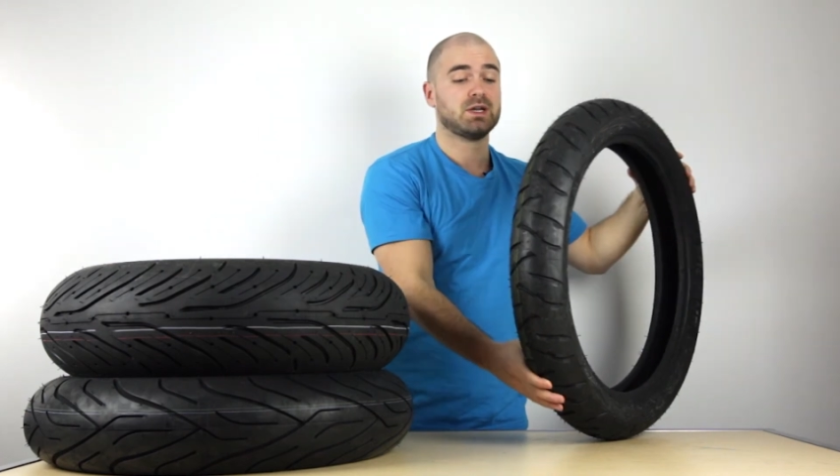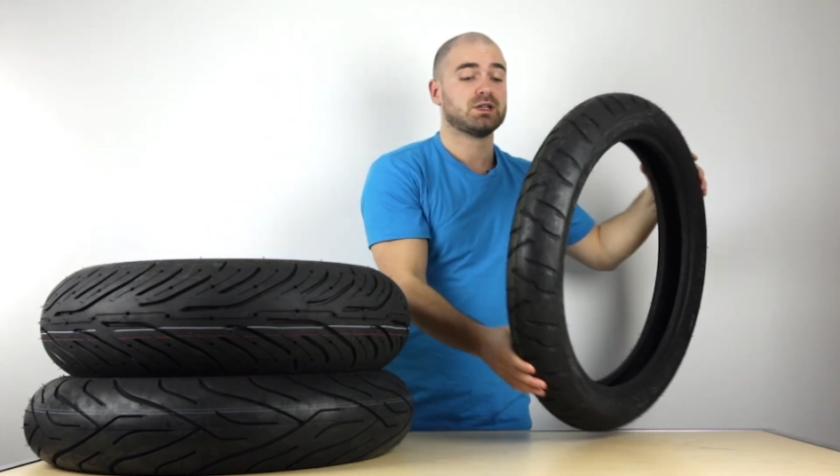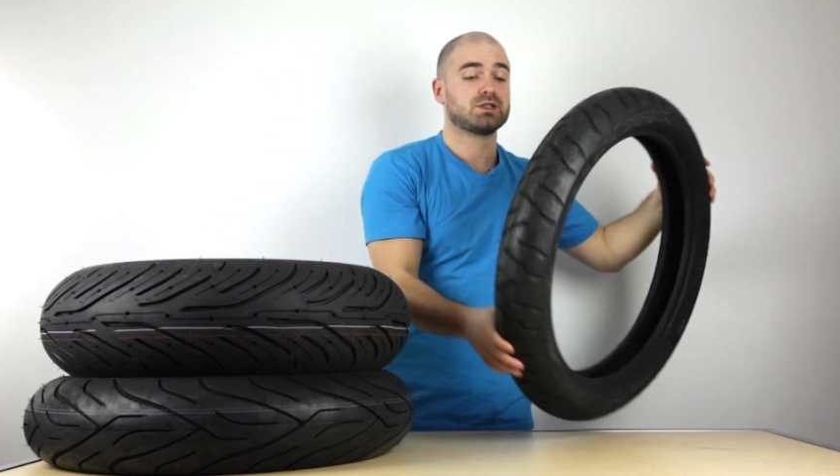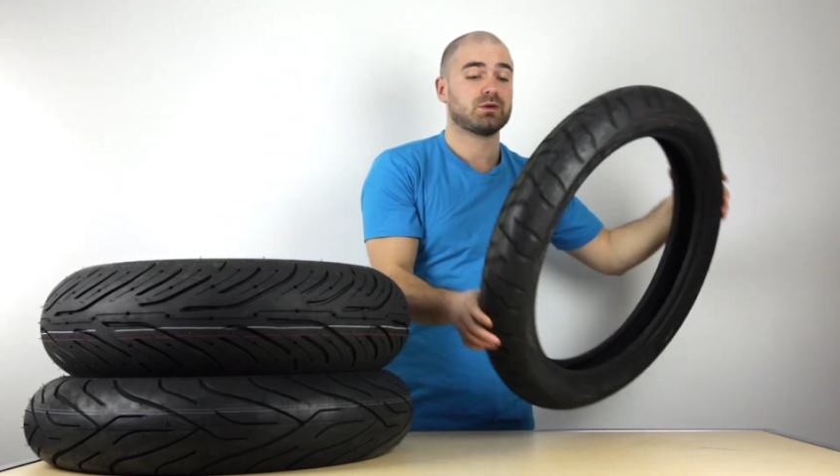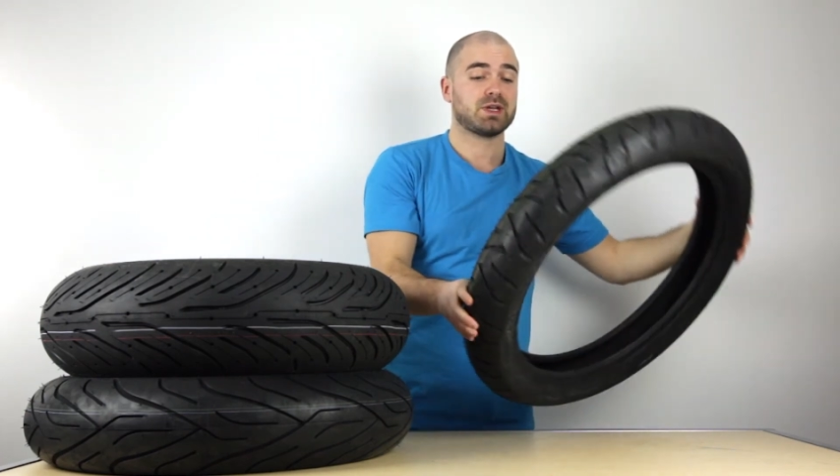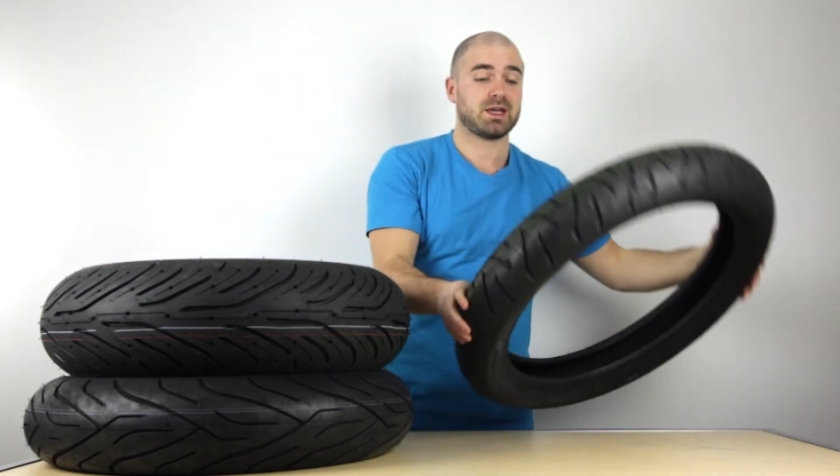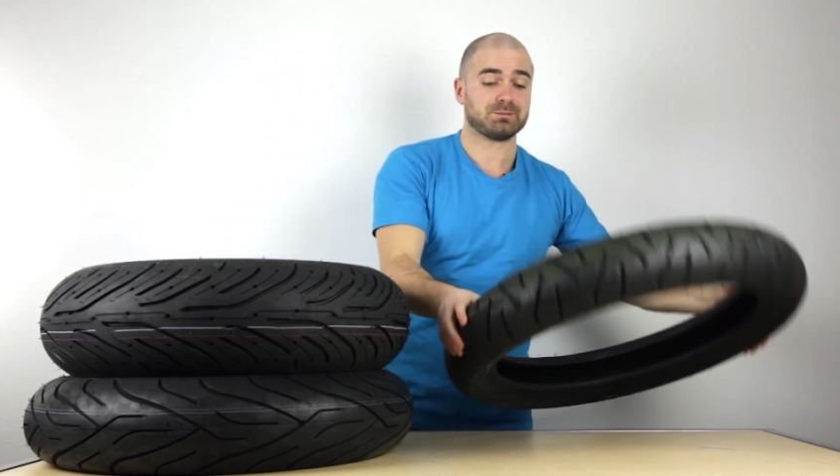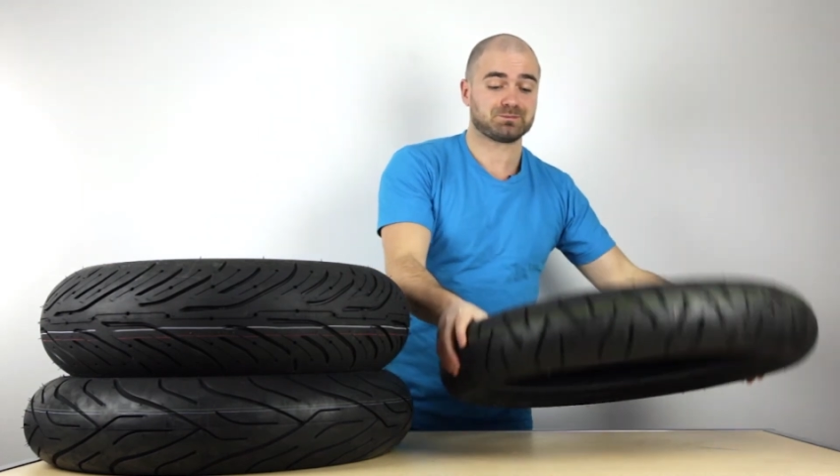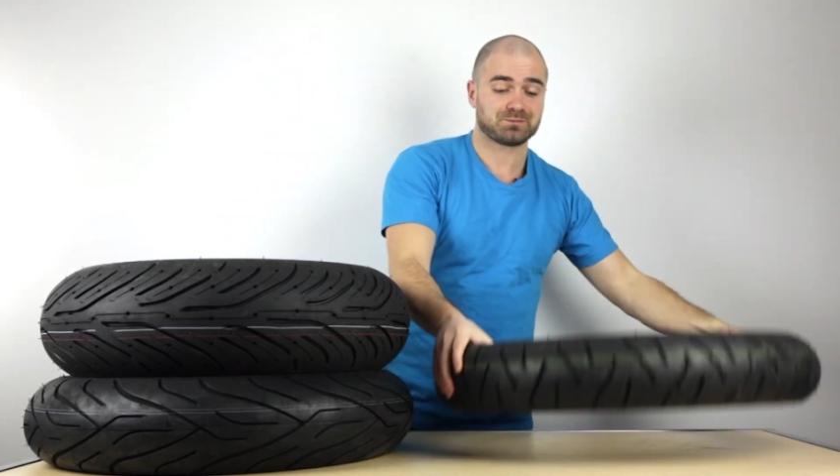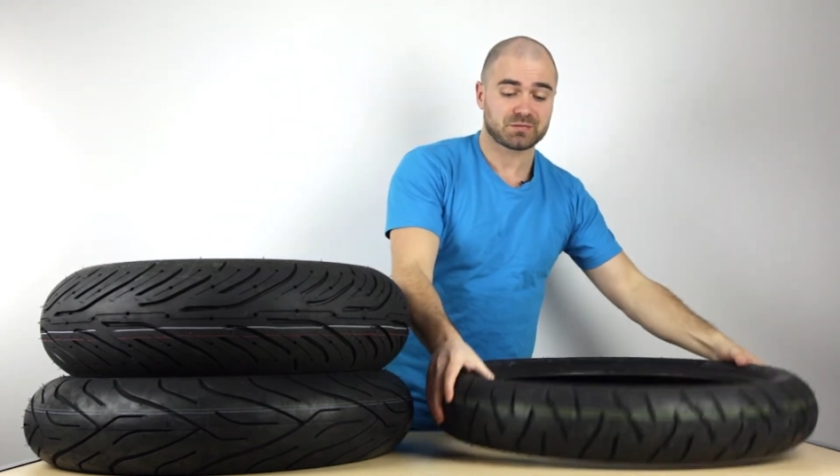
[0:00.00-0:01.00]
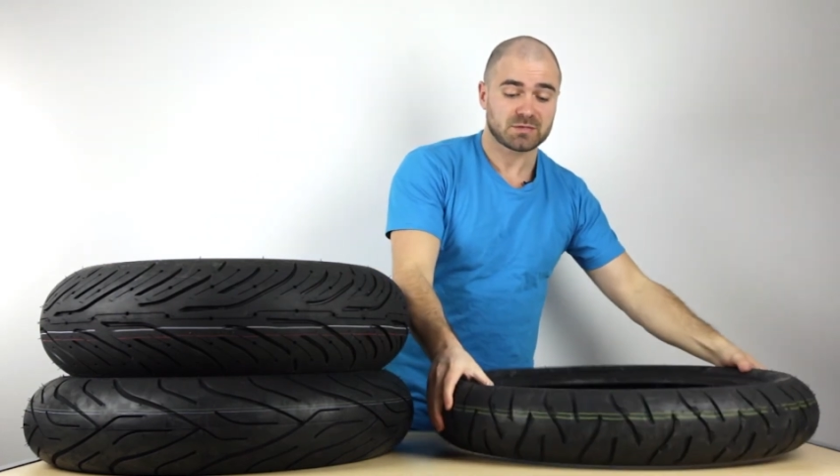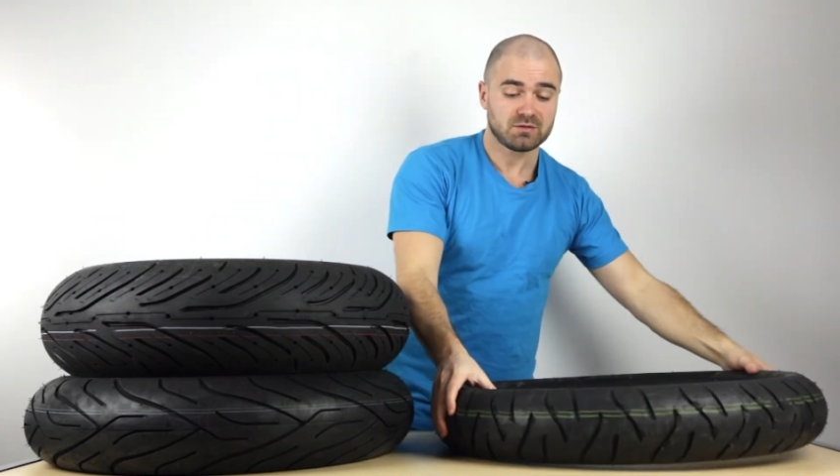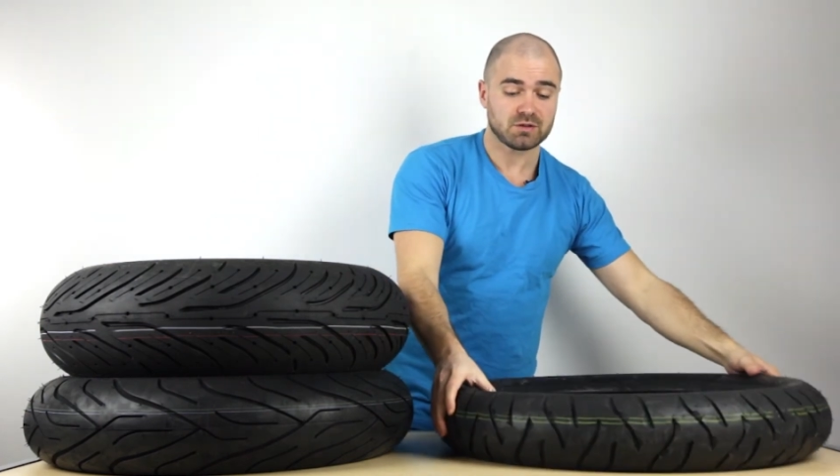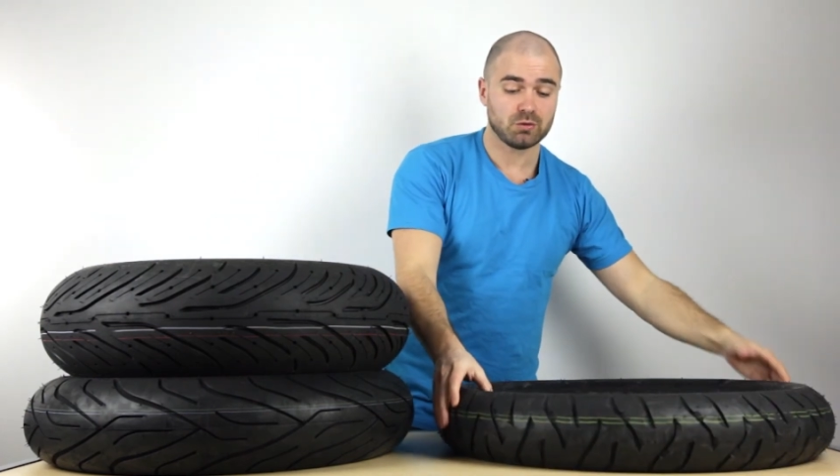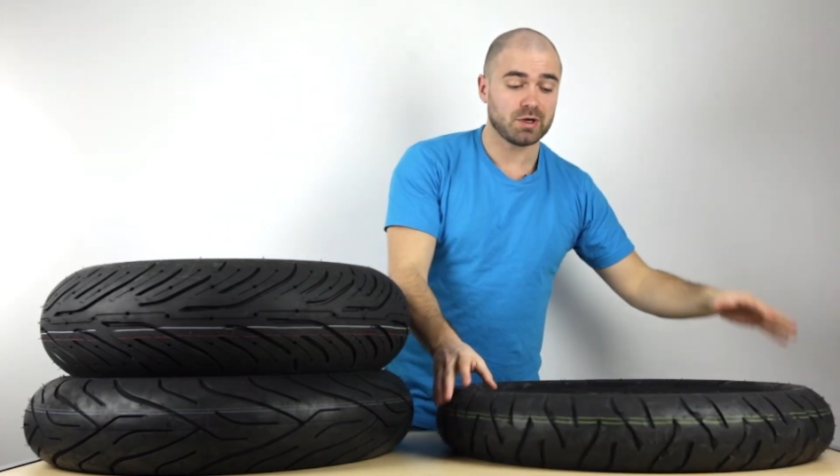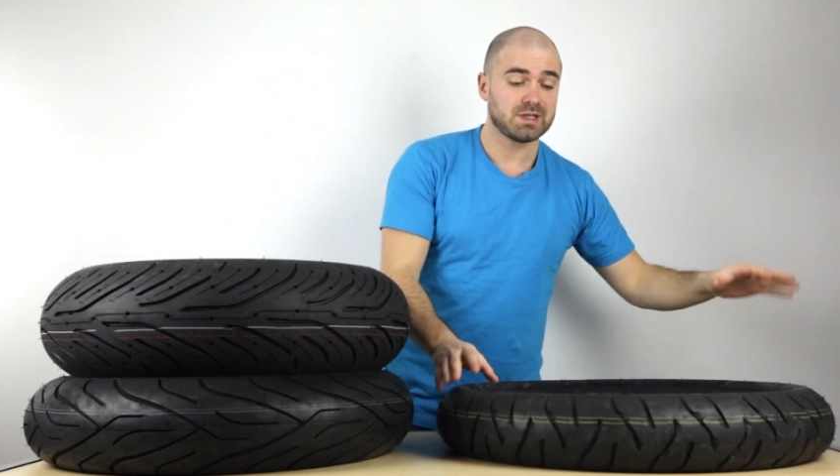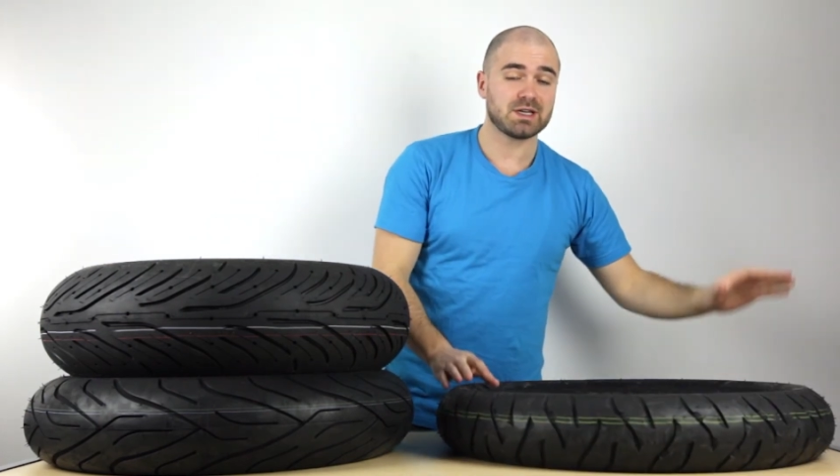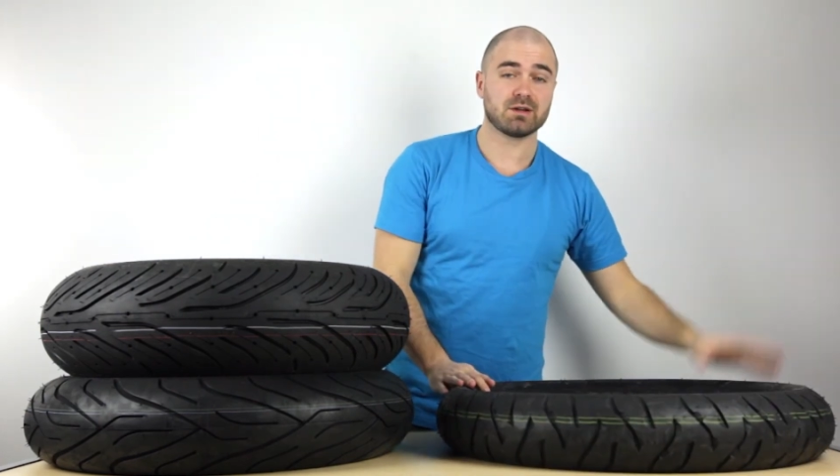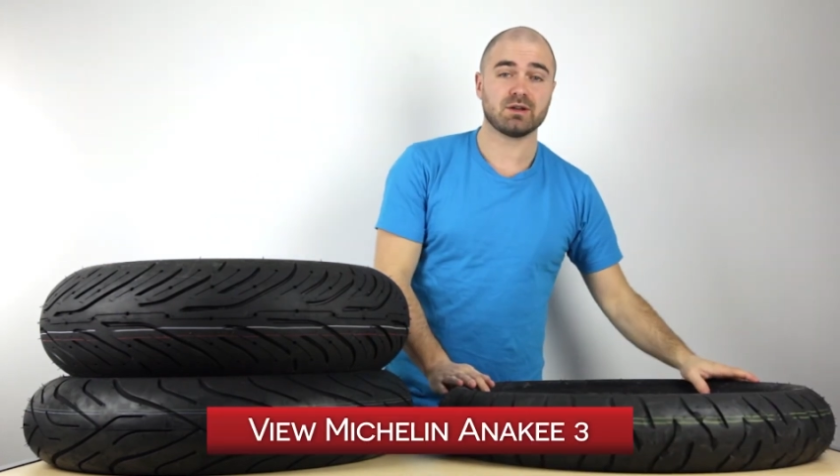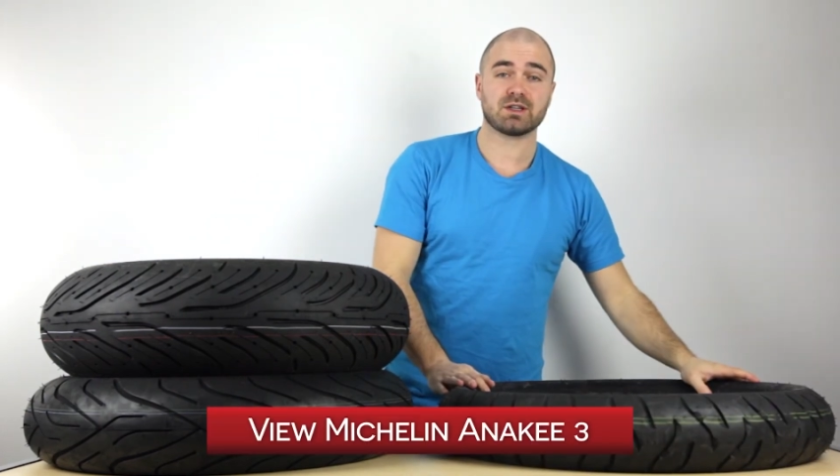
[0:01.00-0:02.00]
So again, if you want to
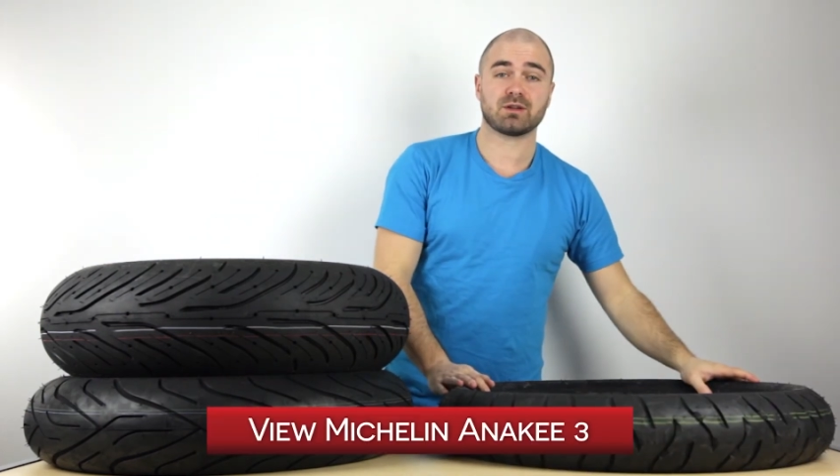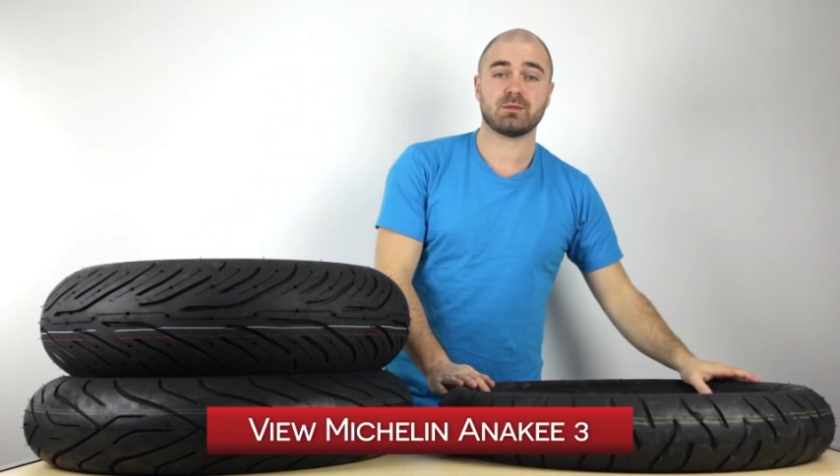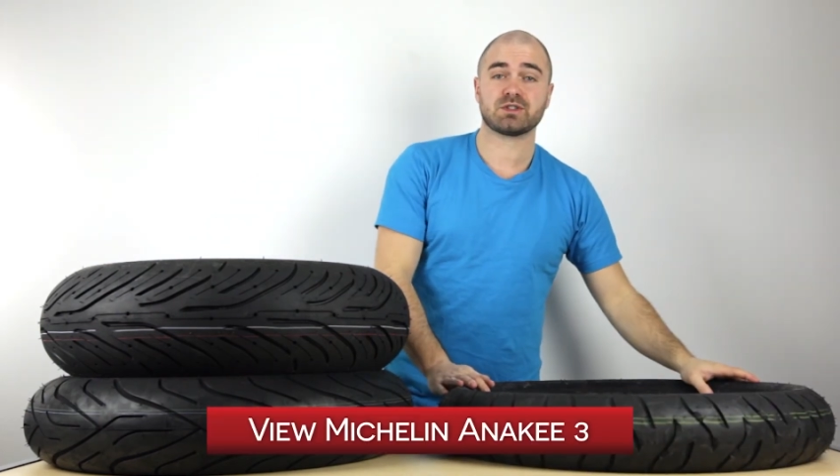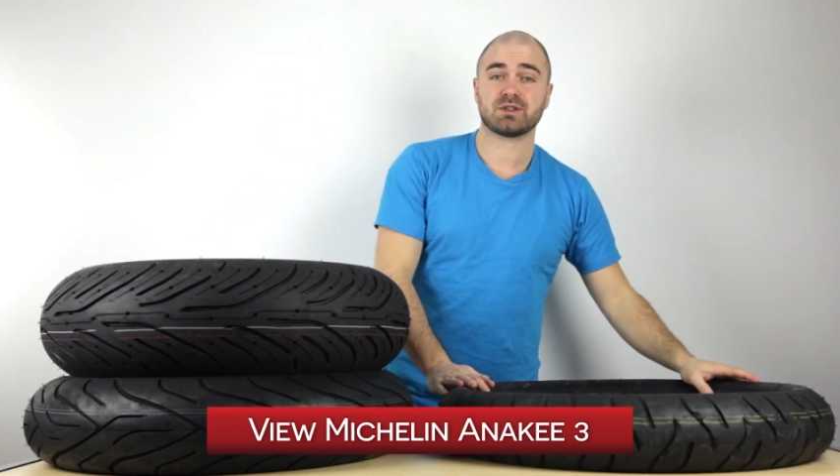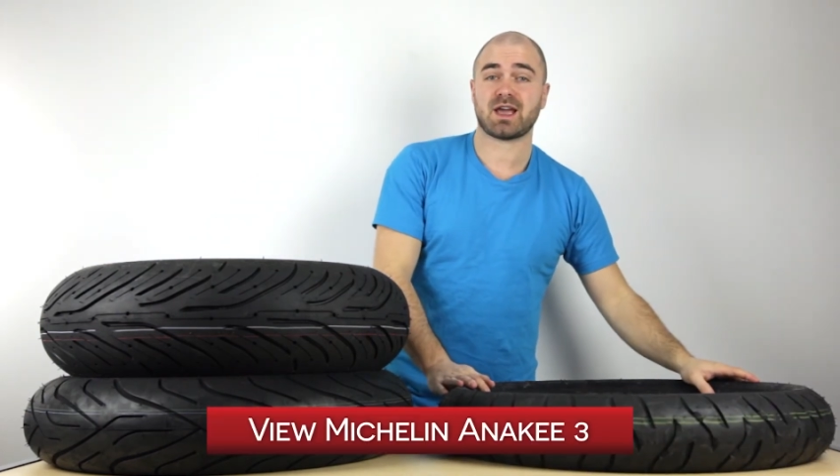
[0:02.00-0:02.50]
take a look at the Michelin